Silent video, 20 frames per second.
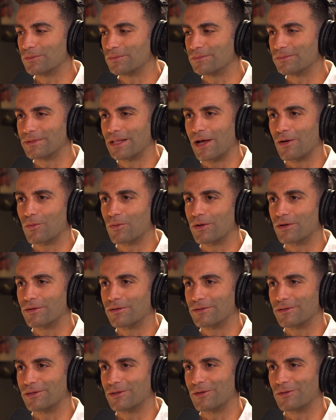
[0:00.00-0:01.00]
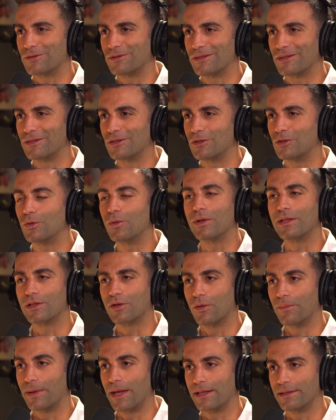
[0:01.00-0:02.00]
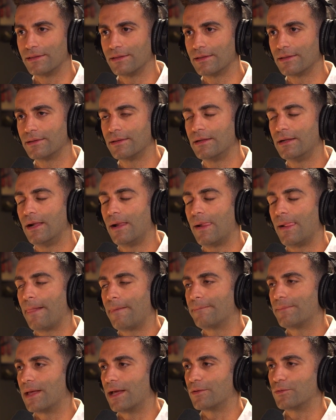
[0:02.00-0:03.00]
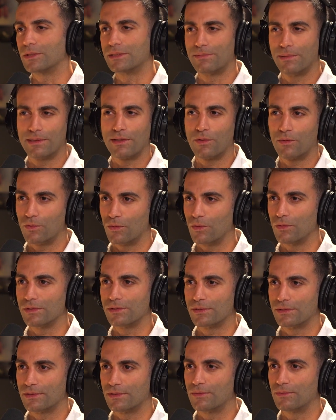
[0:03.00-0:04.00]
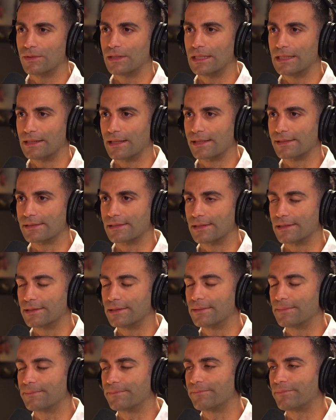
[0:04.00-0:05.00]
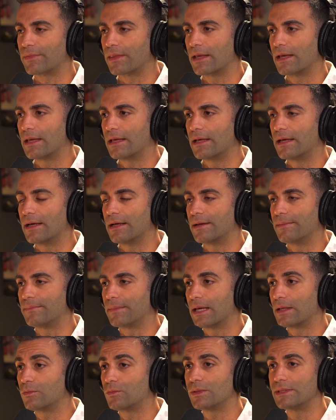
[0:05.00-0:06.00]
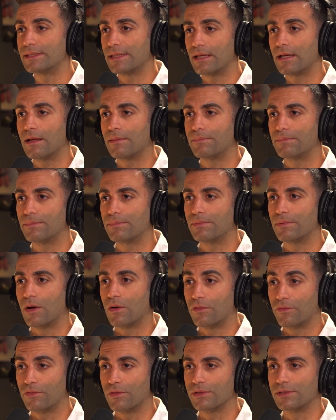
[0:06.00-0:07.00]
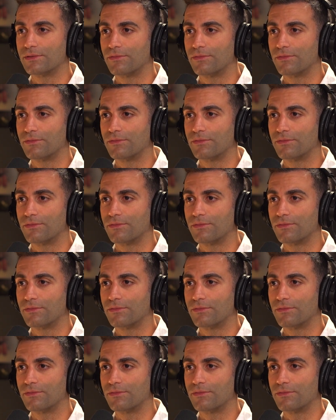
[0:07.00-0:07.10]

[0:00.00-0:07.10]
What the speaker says: now we're 2 in command, and we split our roles really nicely, and we set up our first